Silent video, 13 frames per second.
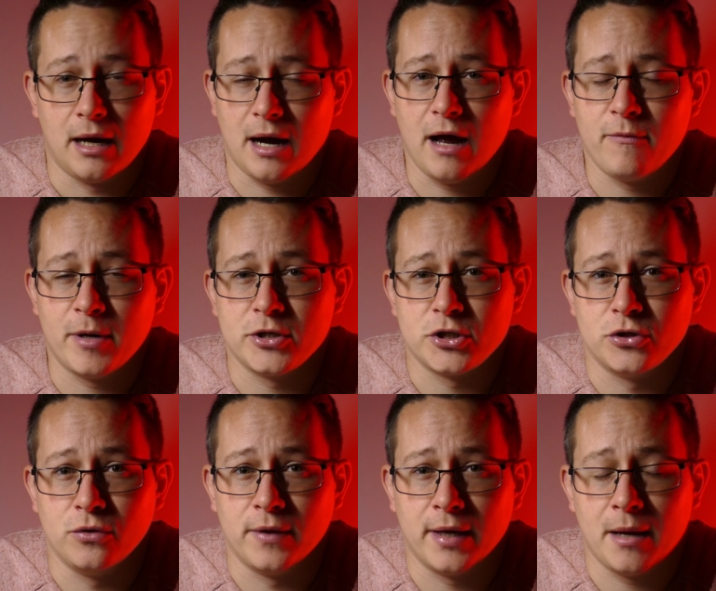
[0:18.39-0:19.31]
I've managed to
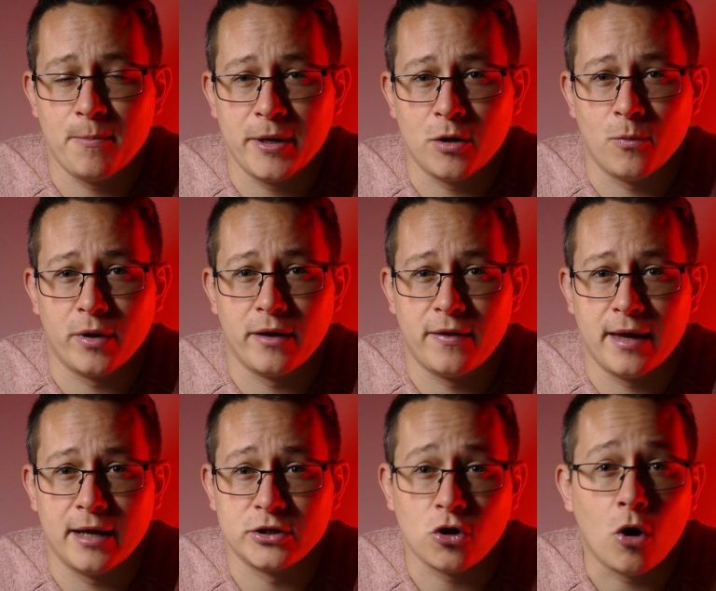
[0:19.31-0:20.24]
do that and pick up one of
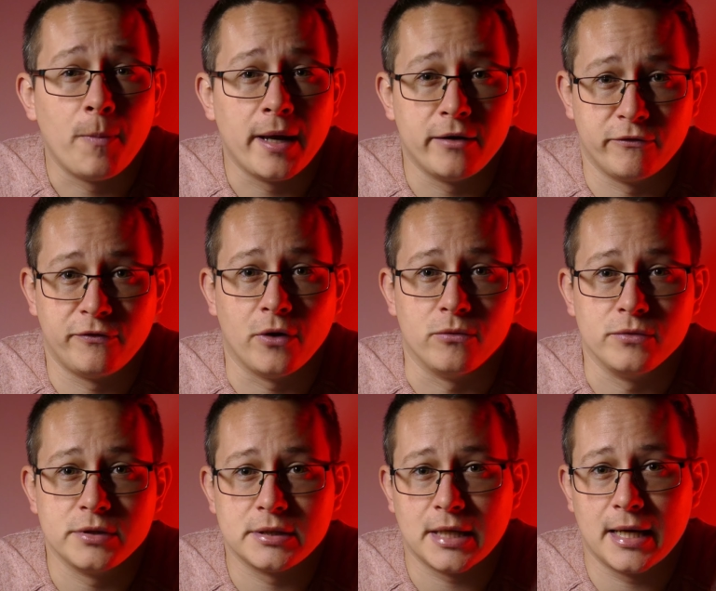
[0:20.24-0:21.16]
their top-end
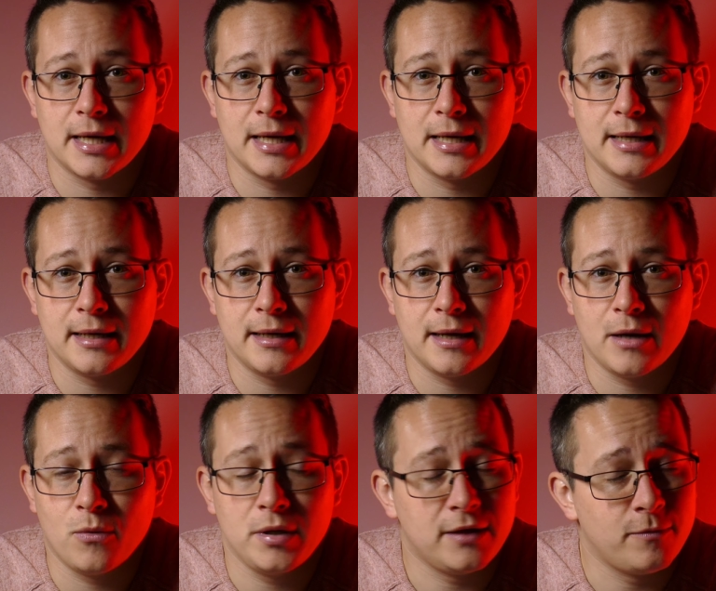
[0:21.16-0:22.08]
phones, and I
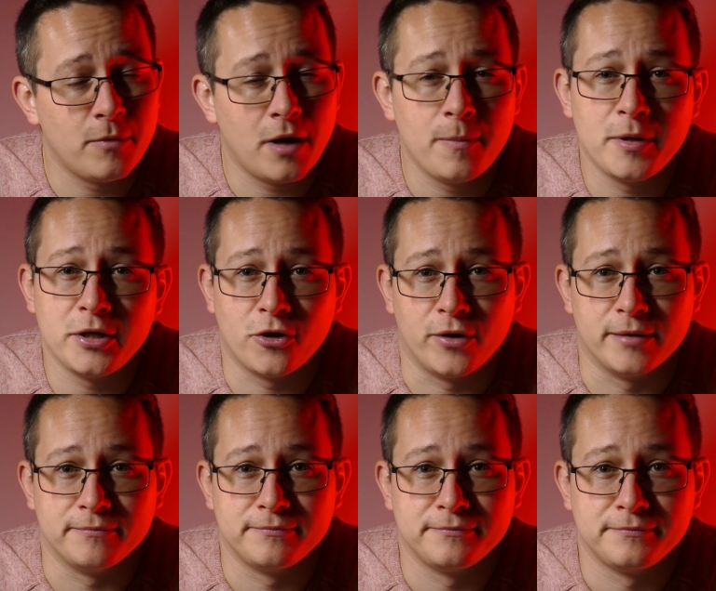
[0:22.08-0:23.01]
want to give my opinion on it.
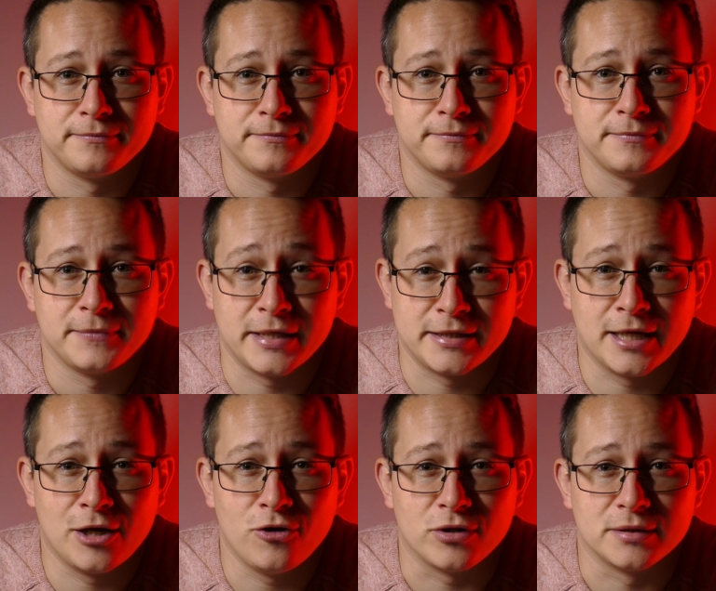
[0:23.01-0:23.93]
Let's
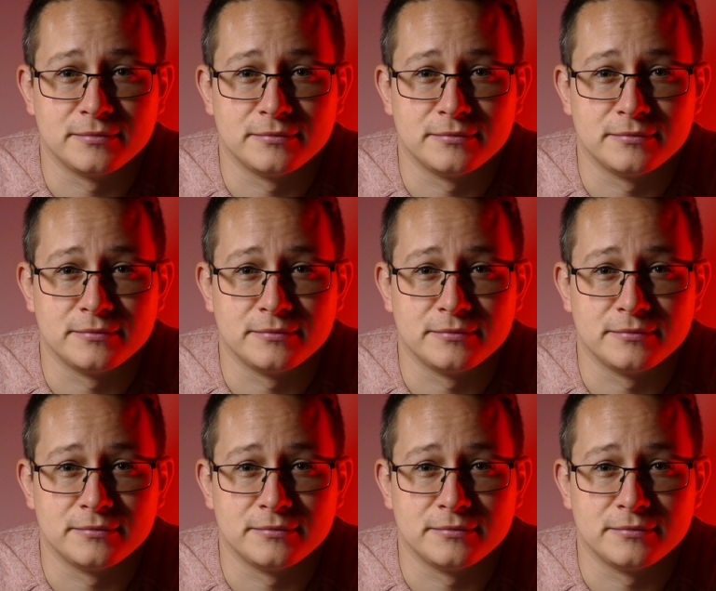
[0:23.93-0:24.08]
take a look.